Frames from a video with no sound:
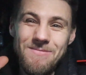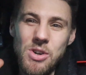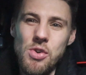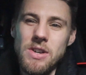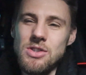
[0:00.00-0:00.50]

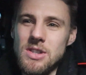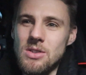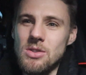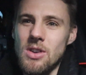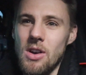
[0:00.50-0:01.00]

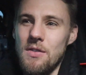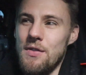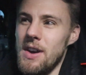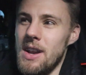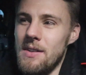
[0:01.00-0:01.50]
cringing because I can
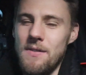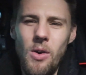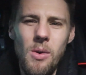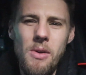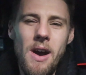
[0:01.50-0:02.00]
feel it
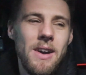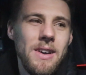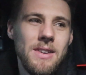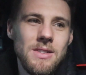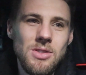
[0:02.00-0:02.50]

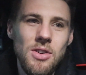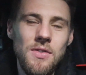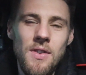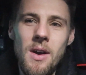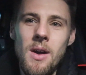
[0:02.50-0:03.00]
vibrating and
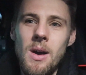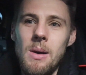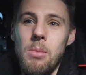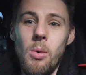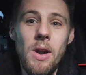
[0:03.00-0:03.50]
stuff.
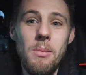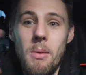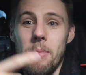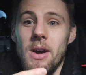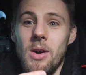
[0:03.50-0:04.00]
But when I'm
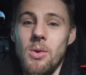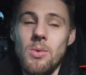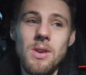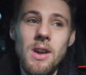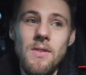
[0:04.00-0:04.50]
on my
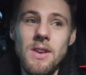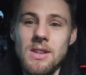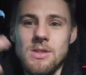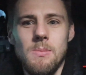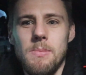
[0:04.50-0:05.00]
own, giving
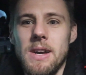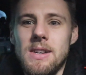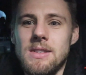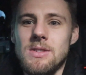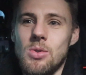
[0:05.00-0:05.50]
it some
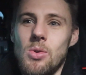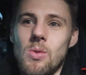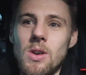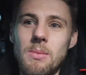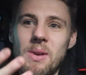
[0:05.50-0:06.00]
beans or
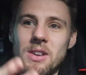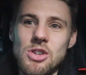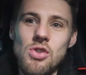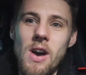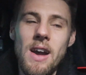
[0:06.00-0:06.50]
going to be on a
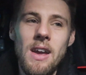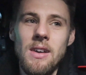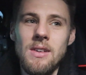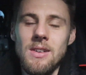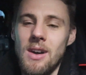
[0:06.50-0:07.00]
track,
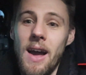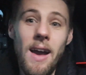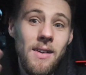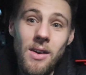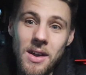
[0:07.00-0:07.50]
I
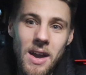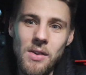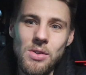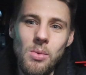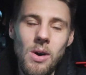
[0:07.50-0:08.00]
ain't got a care
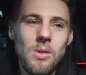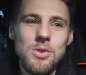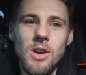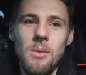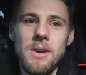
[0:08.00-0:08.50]
in the world,
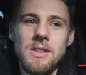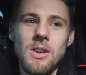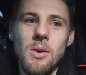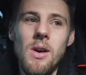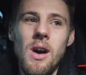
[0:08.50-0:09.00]
you know what I mean?
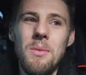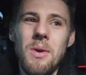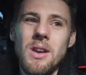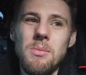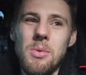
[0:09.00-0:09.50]
So I'm
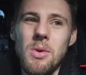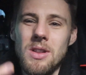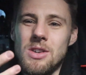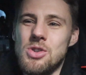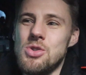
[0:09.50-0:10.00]
not going to be one of
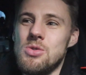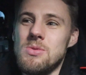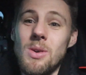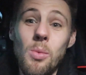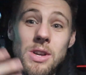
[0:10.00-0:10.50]
these
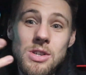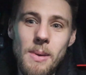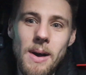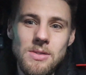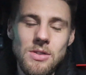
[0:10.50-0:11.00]
YouTubers that whinge
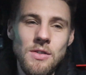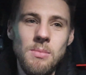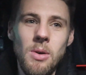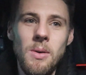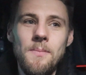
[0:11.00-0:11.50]
about stuff,
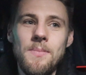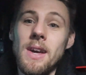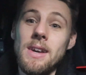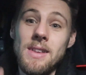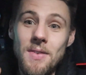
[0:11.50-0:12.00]
but
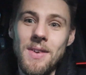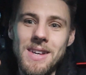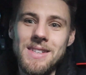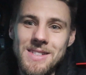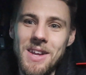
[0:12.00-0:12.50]
it
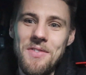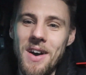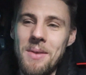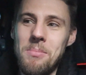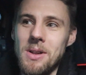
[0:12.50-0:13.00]
definitely is
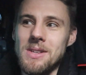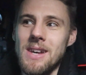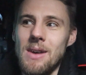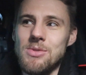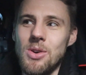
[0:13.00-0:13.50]
stiffer, but at the
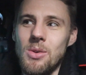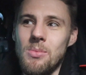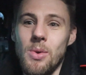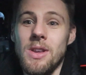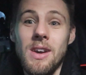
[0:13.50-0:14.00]
same
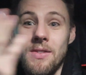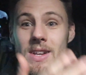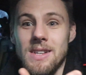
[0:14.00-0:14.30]
time, when you're giving